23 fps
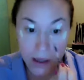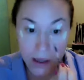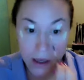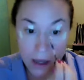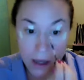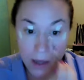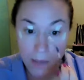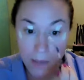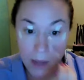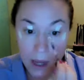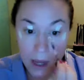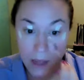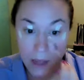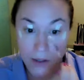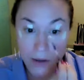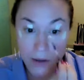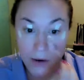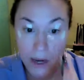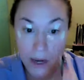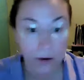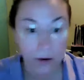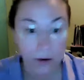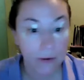
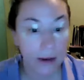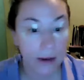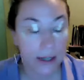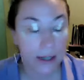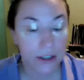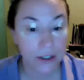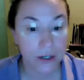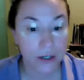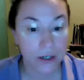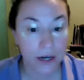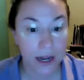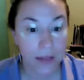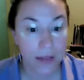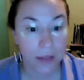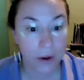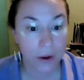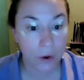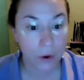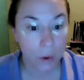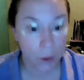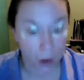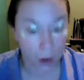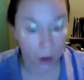under eye corrector in the
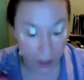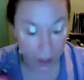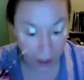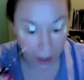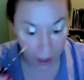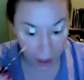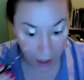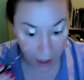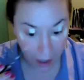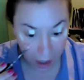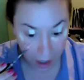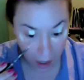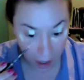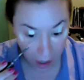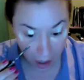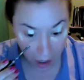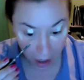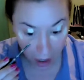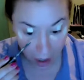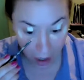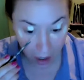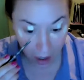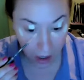corner,
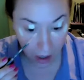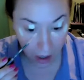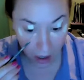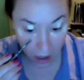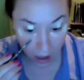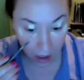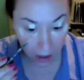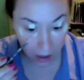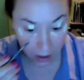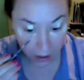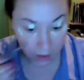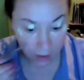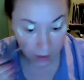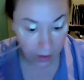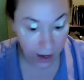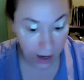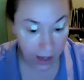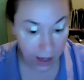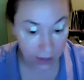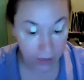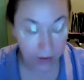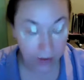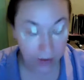under
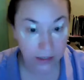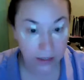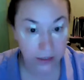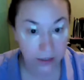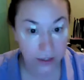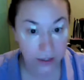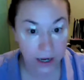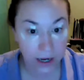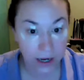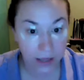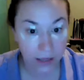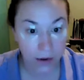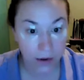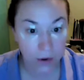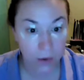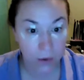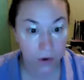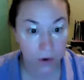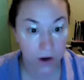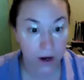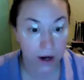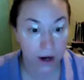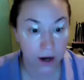eye corrector in the
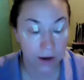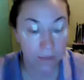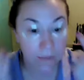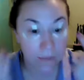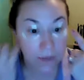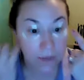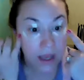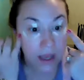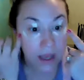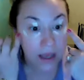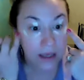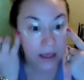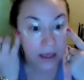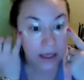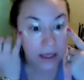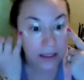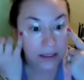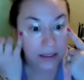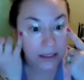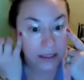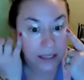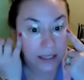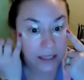corner,
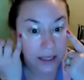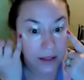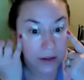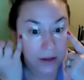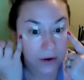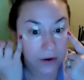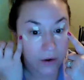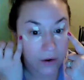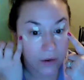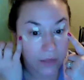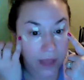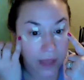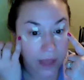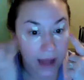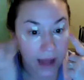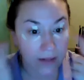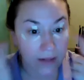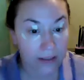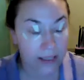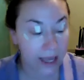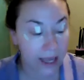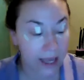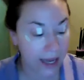concealer on the
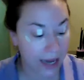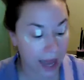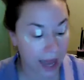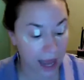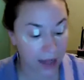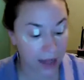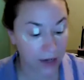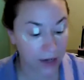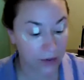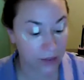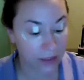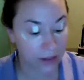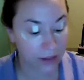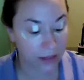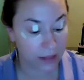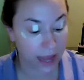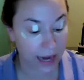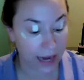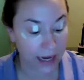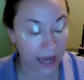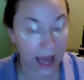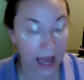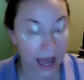outside. I use
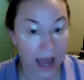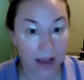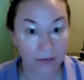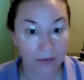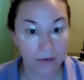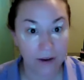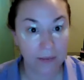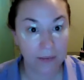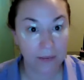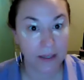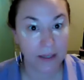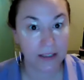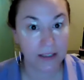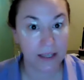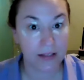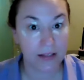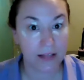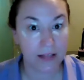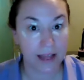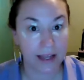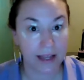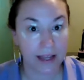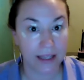light ivory because I
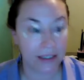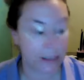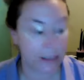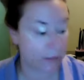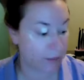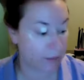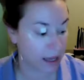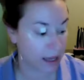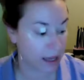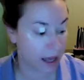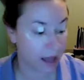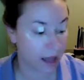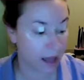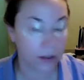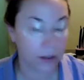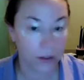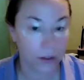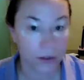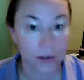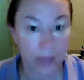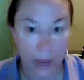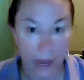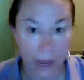like it to be a
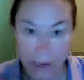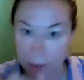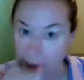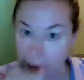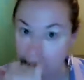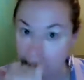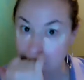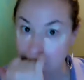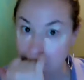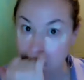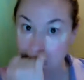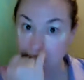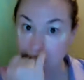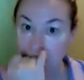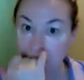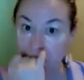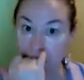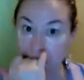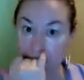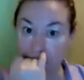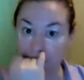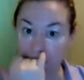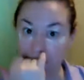little lighter
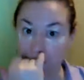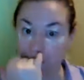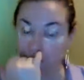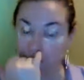than